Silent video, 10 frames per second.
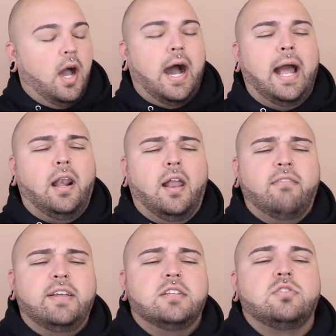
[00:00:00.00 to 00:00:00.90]
I
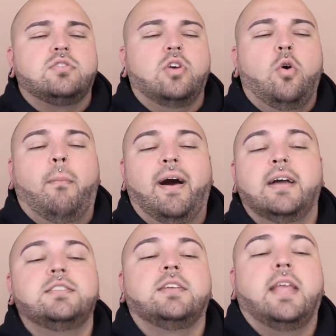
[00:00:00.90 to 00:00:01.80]
love it so
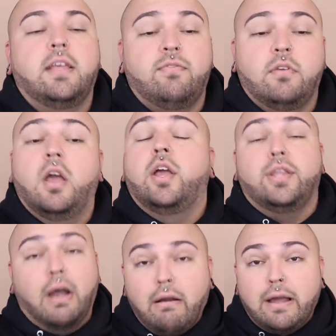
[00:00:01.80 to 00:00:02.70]
much. If
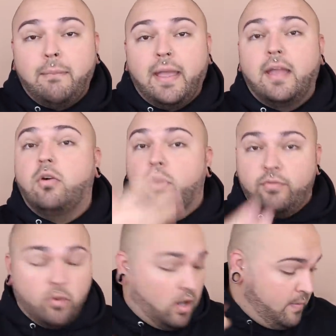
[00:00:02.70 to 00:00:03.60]
y'all got a man or
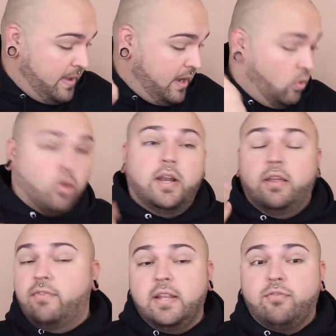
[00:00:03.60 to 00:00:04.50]
if you are a man or
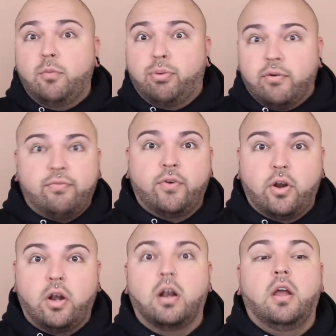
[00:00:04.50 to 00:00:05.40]
even if you
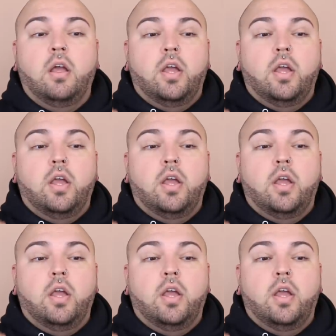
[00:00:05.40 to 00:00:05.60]
prefer,